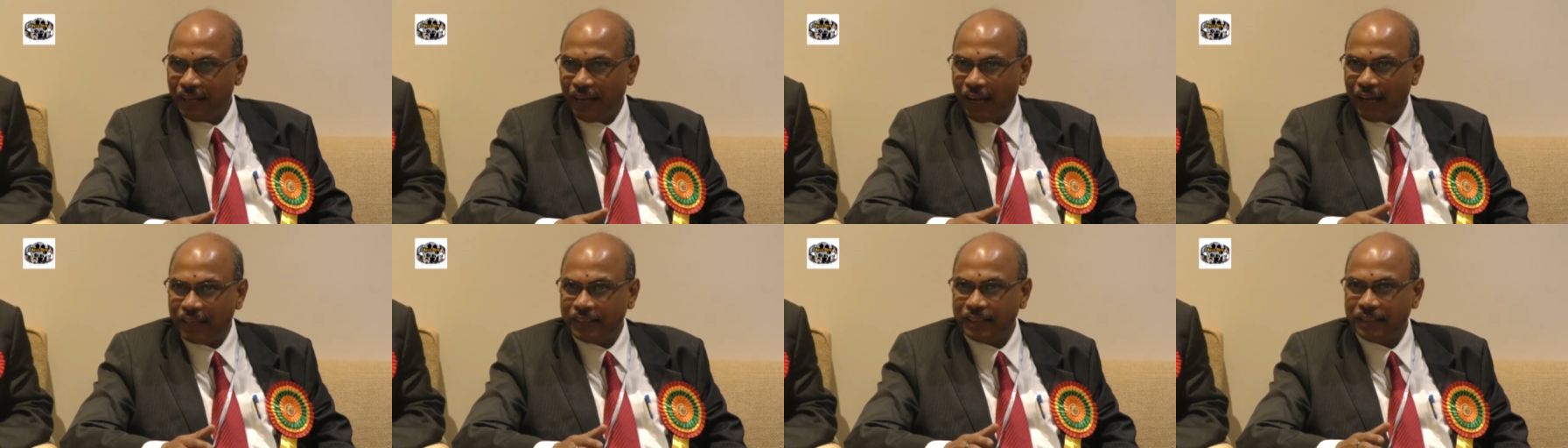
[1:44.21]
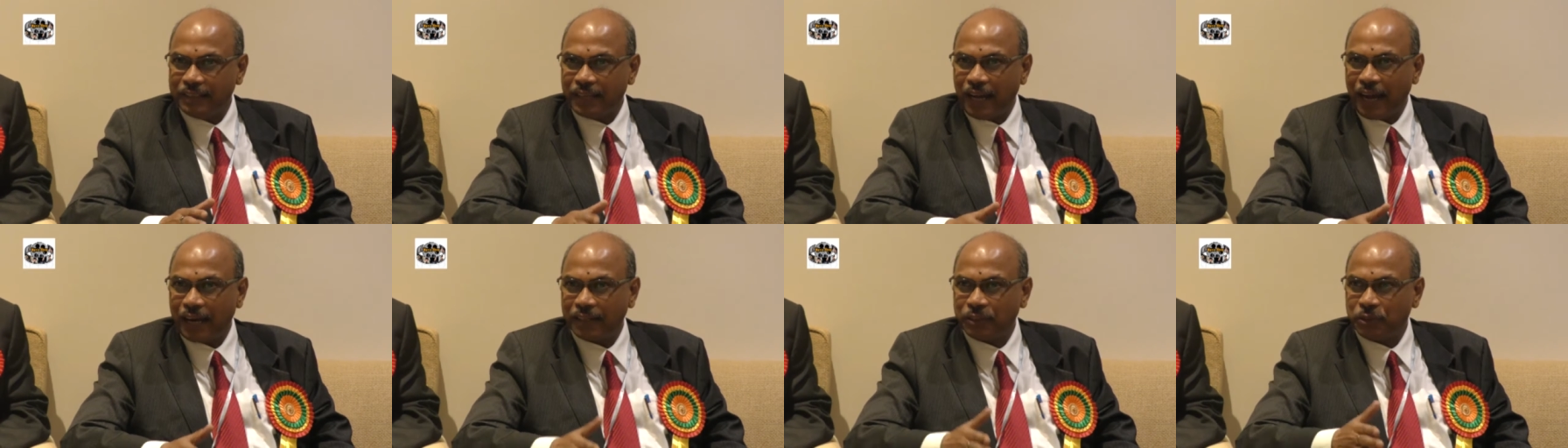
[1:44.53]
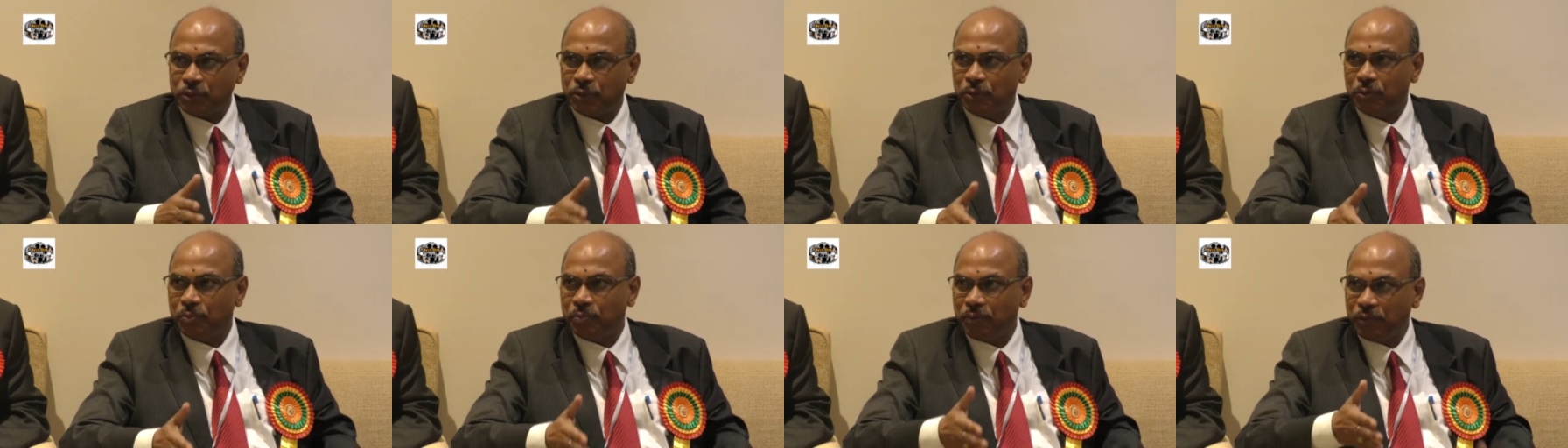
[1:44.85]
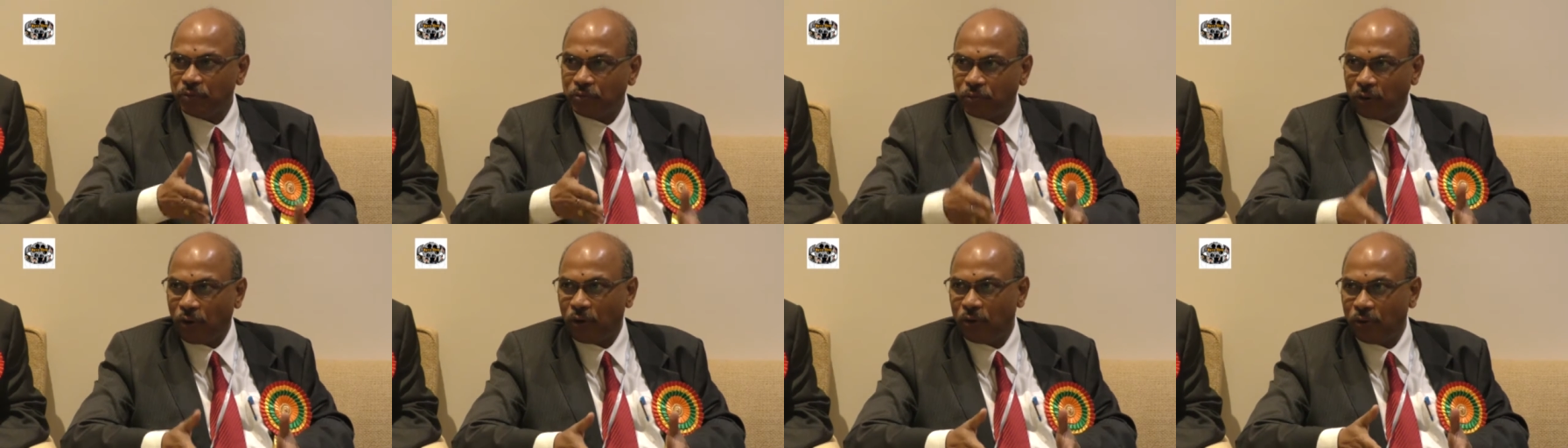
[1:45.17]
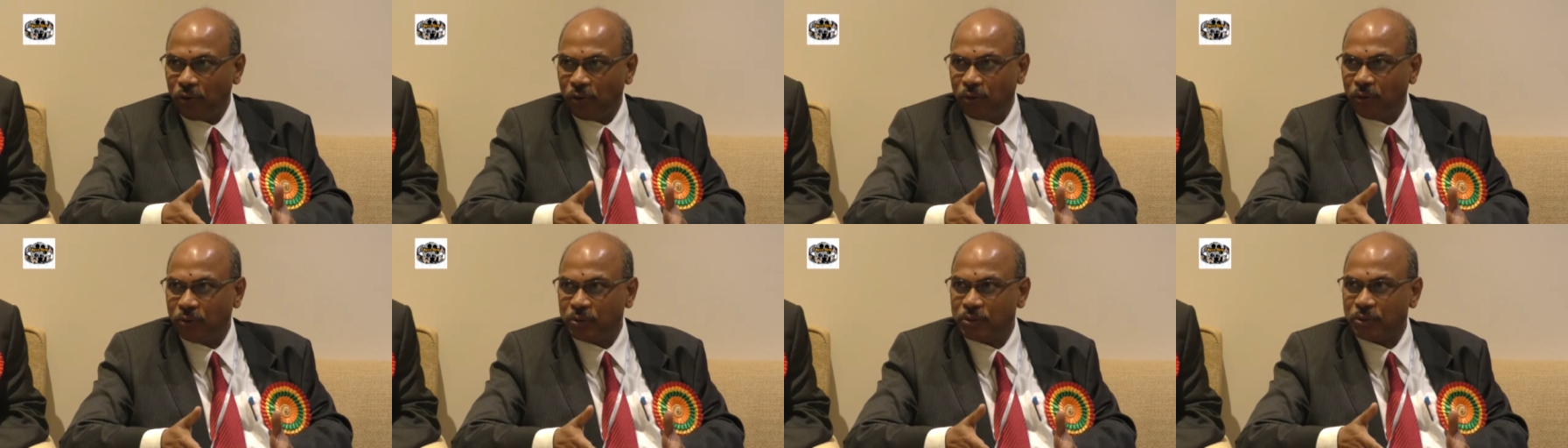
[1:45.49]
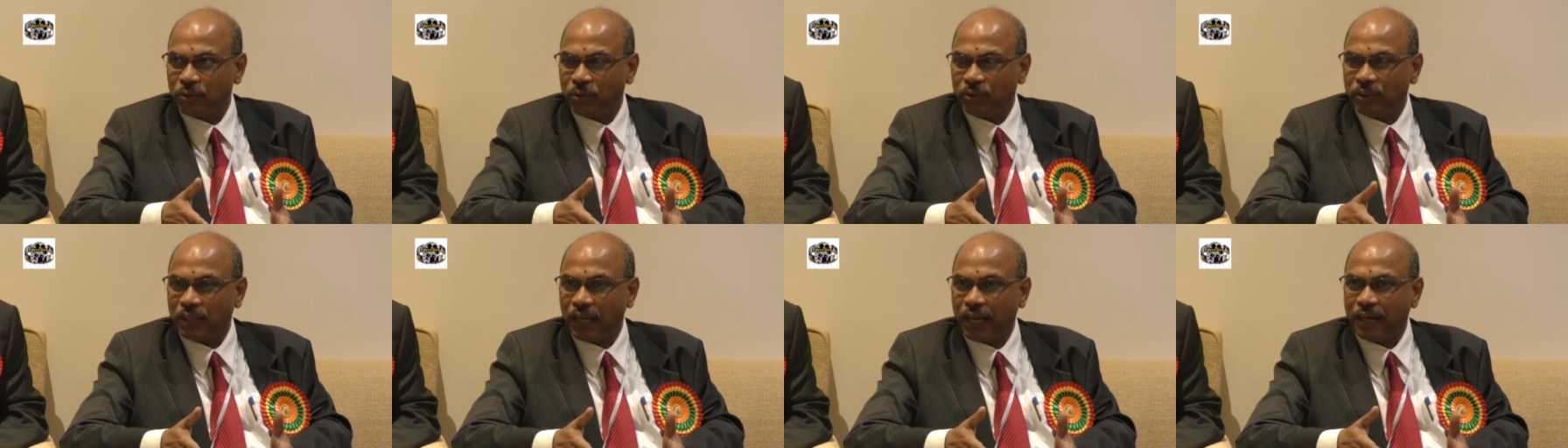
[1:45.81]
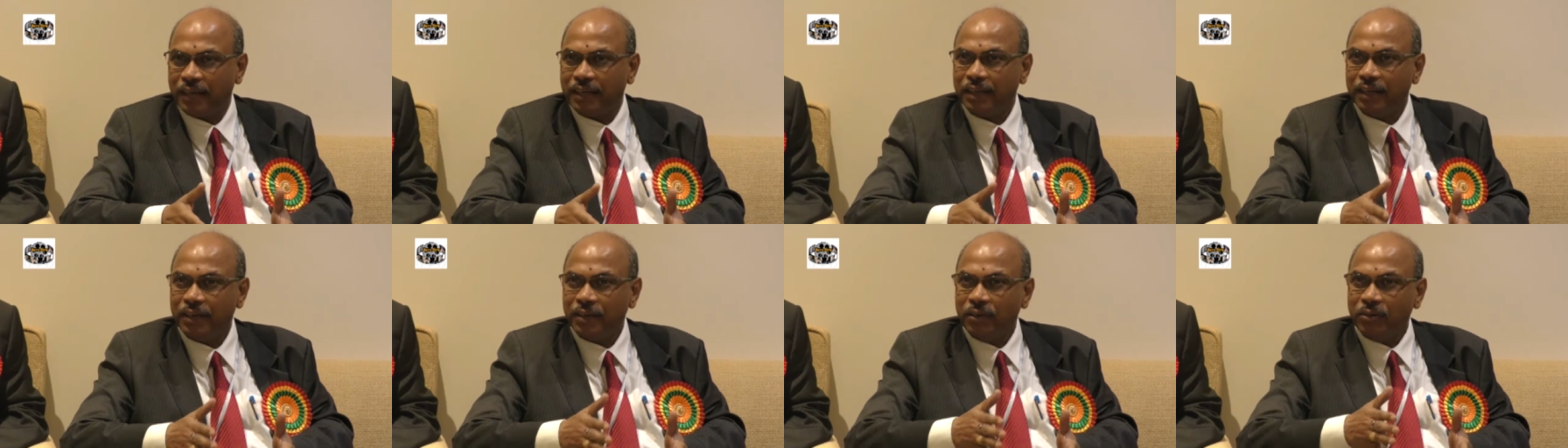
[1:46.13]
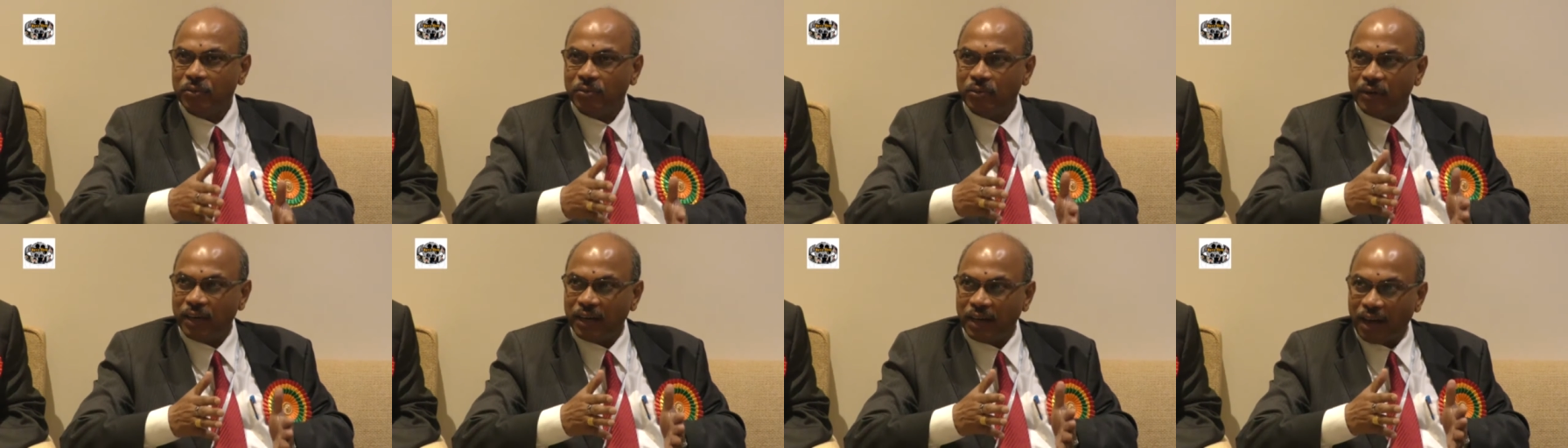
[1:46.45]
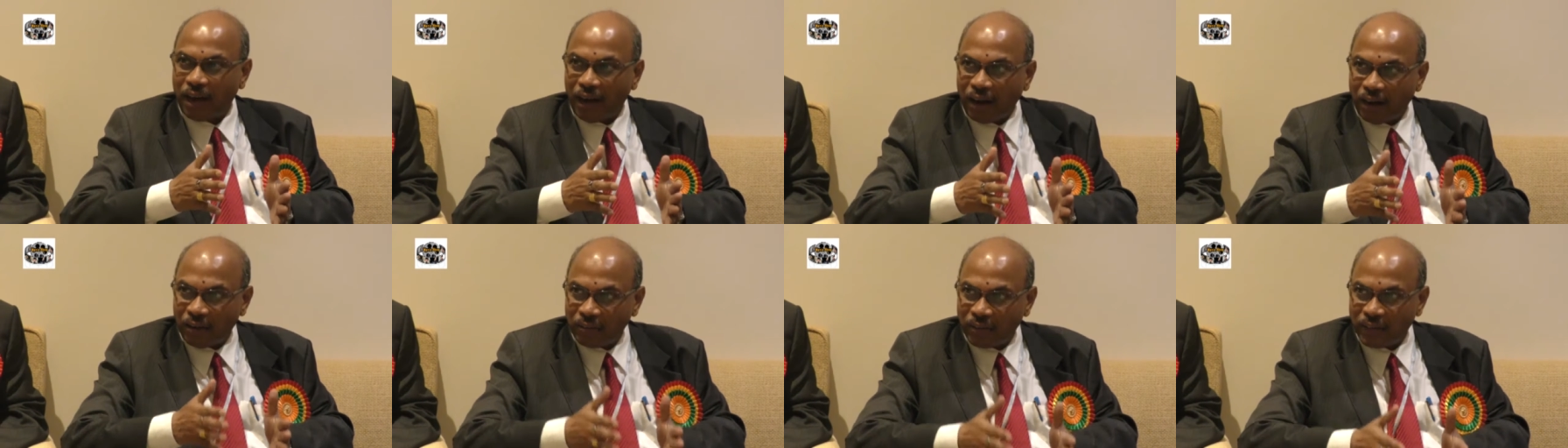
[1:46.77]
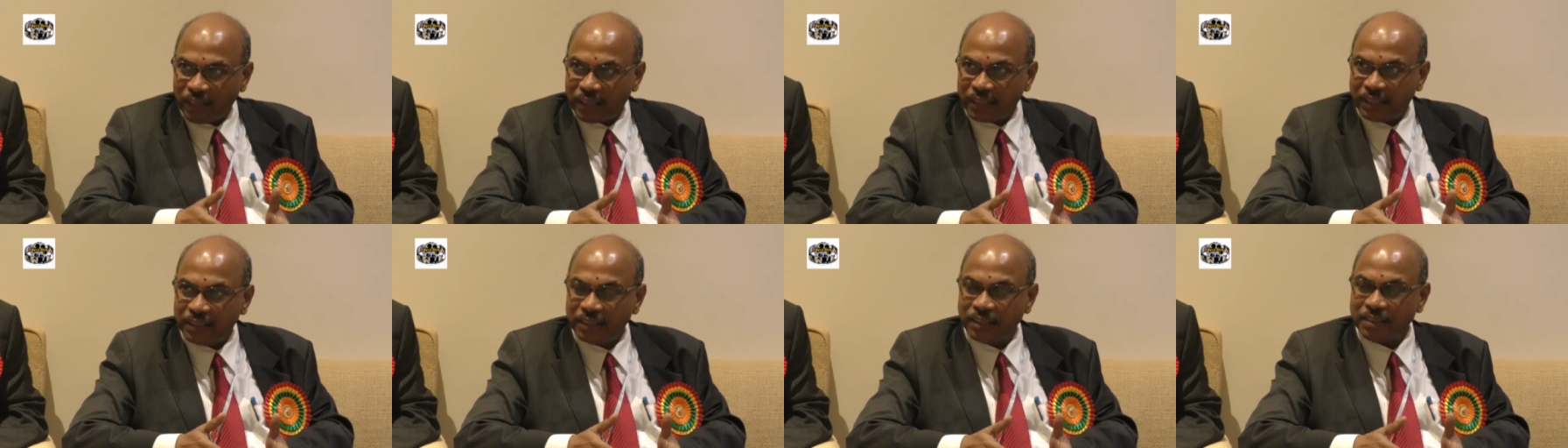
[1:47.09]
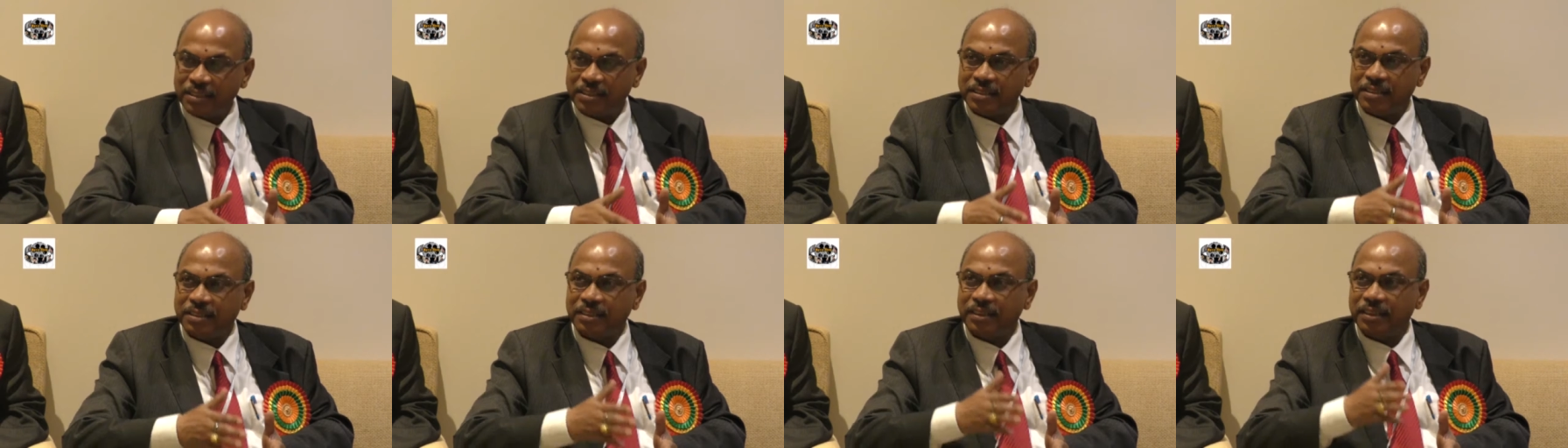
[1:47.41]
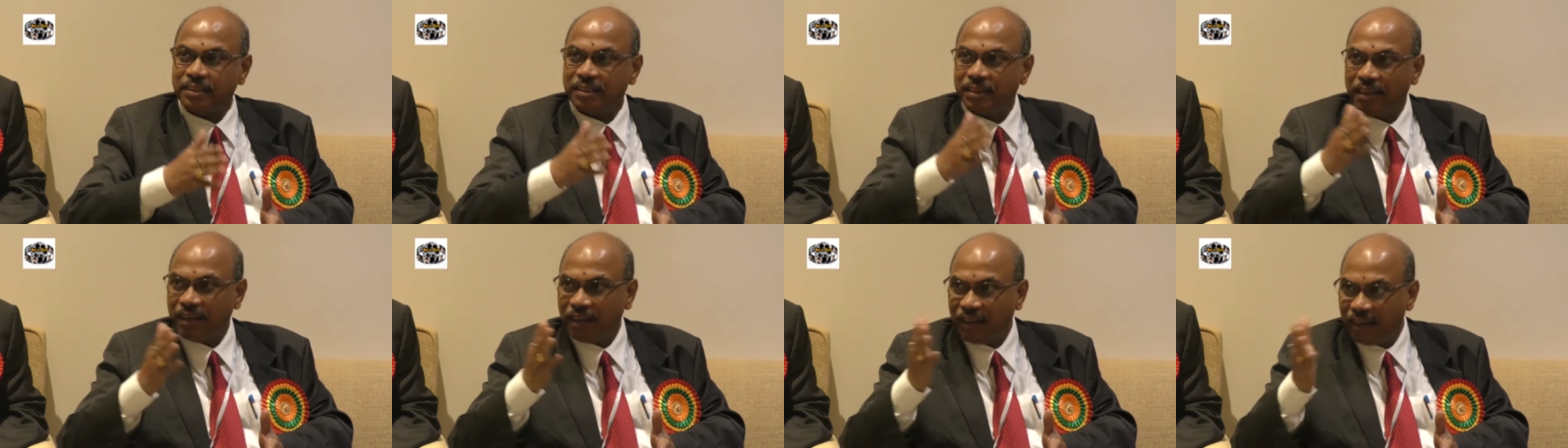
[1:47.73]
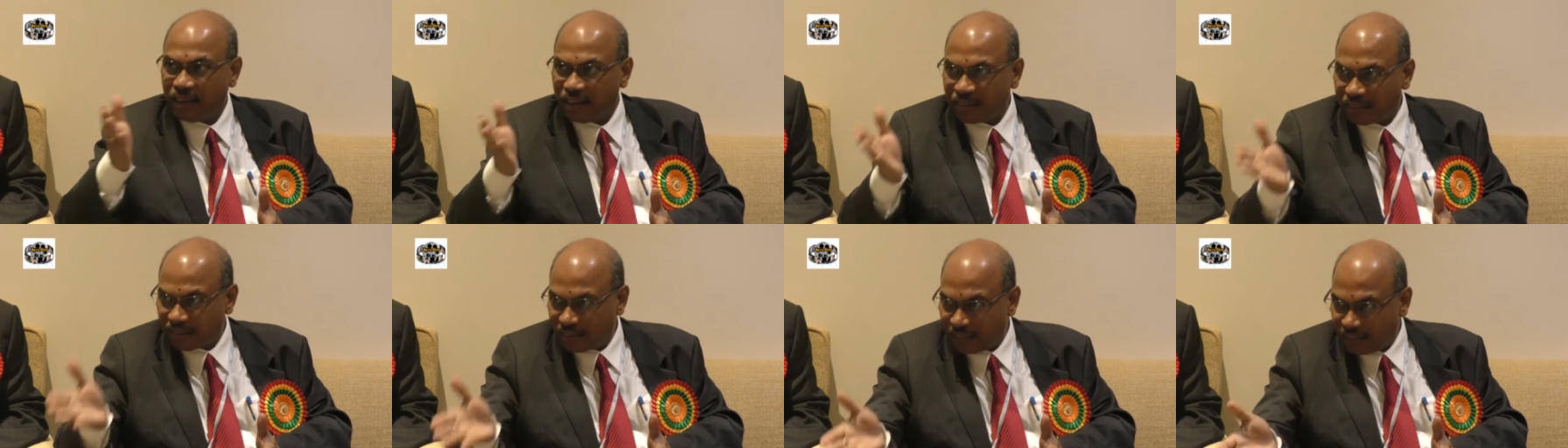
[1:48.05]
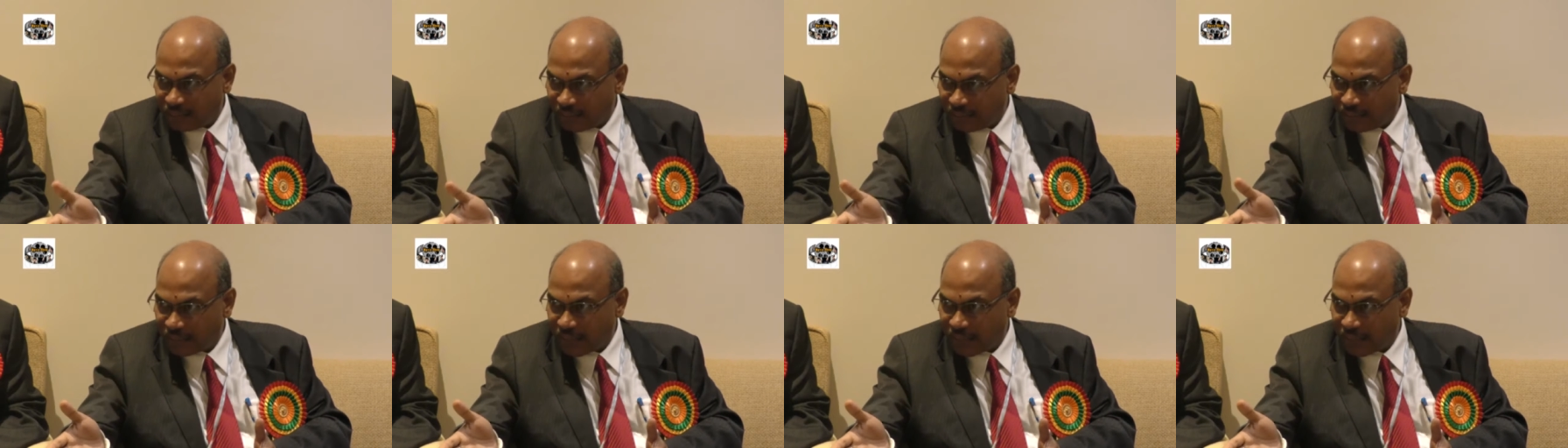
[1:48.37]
and that should be followed so that when our industry are